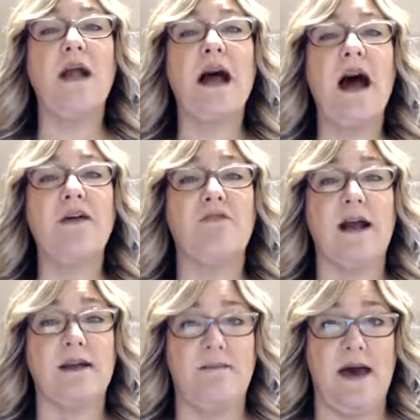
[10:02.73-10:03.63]
I
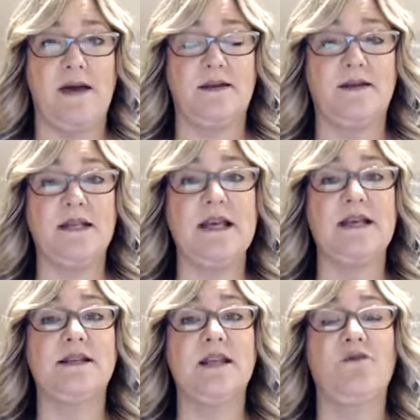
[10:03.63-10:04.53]
recommend
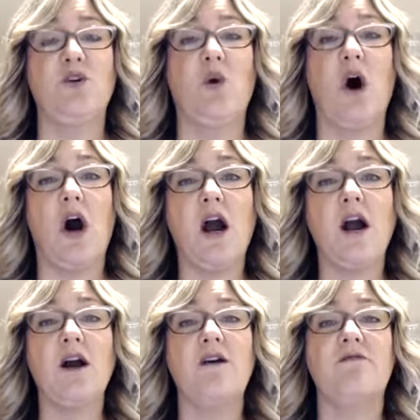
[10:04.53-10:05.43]
is, if you
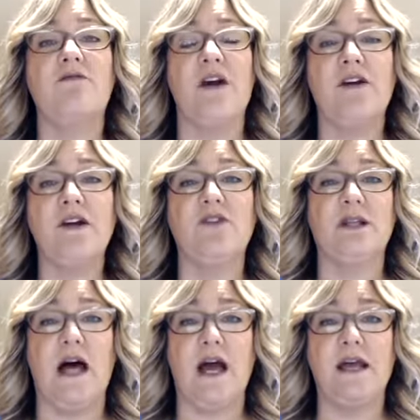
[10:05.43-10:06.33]
are very
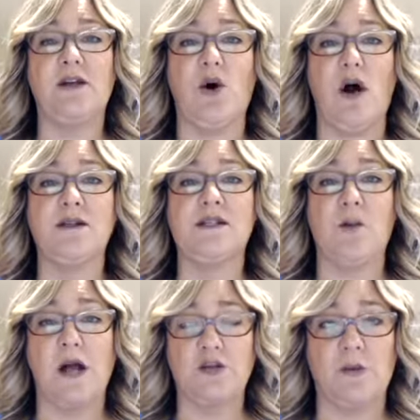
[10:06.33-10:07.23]
reliant on
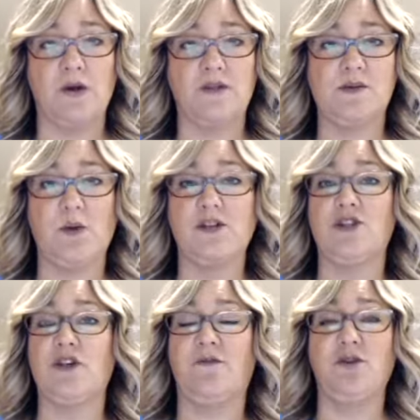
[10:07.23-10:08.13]
swatch books,
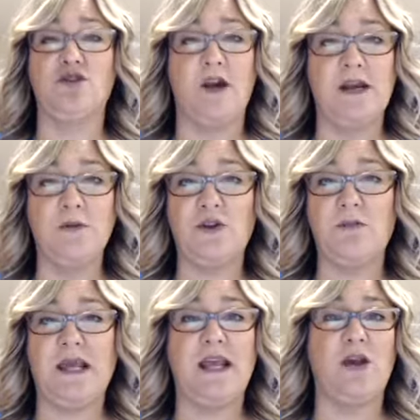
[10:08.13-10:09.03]
which if you train with
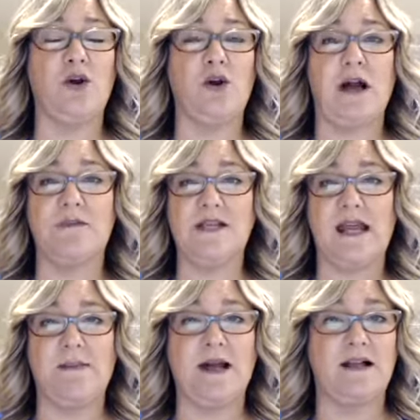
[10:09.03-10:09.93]
me or you come to any
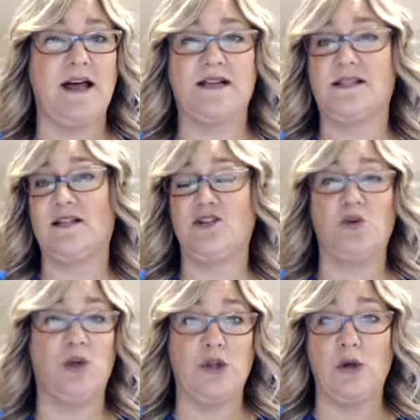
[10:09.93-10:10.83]
of my classes, you
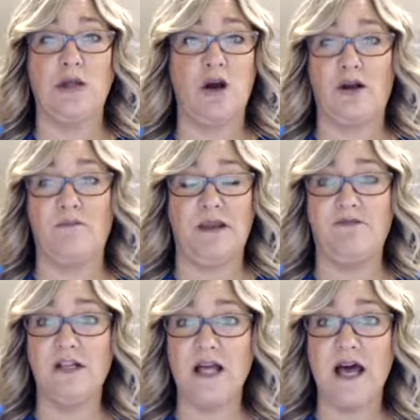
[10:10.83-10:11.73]
will no longer be
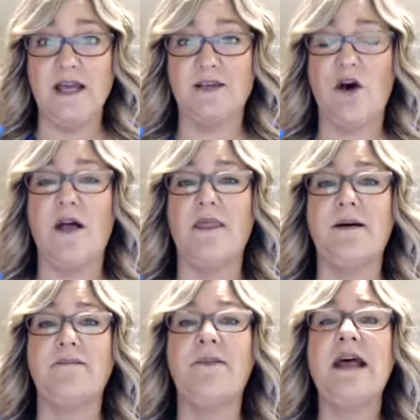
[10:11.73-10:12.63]
reliant on
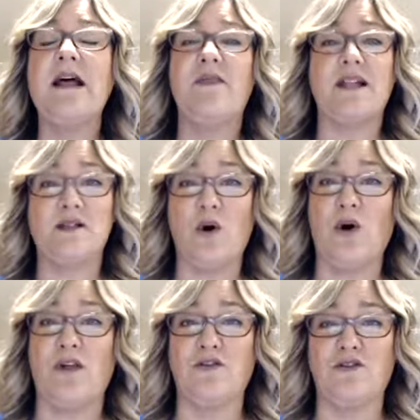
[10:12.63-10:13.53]
them. That's a whole
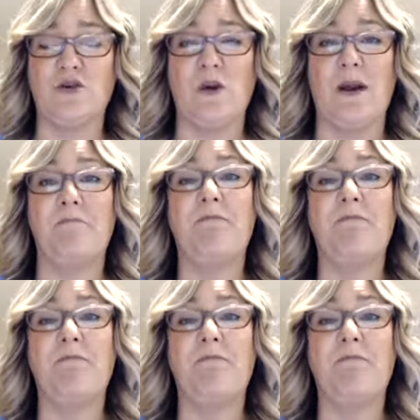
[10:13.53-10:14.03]
other story.